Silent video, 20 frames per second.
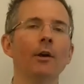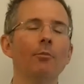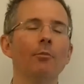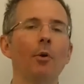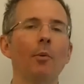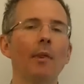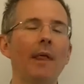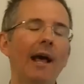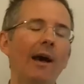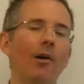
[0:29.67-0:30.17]
But
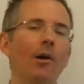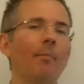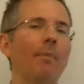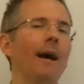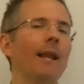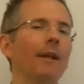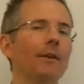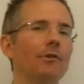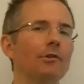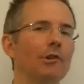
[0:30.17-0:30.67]
without a
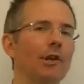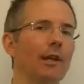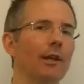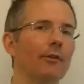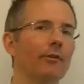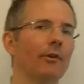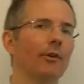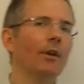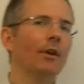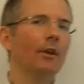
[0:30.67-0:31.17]
balance
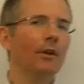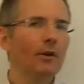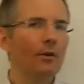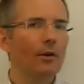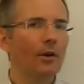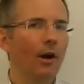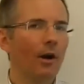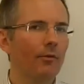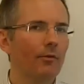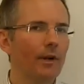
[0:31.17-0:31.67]
sheet, you
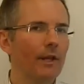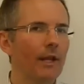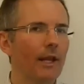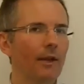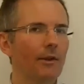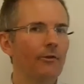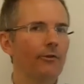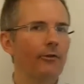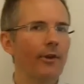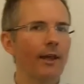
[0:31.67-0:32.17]
can't really
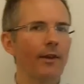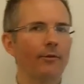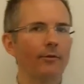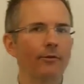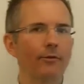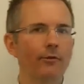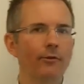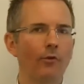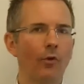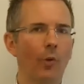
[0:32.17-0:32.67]
get a
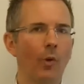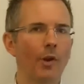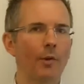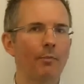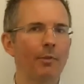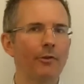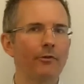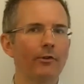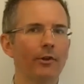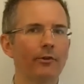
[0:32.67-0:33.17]
sense for what a
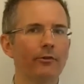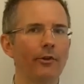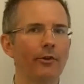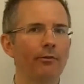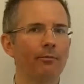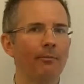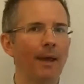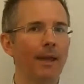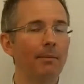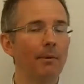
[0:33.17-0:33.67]
business
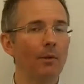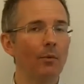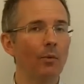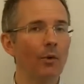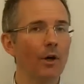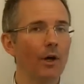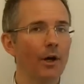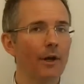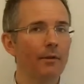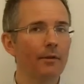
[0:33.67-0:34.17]
is maybe
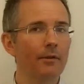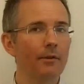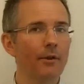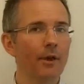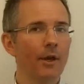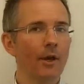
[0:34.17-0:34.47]
worth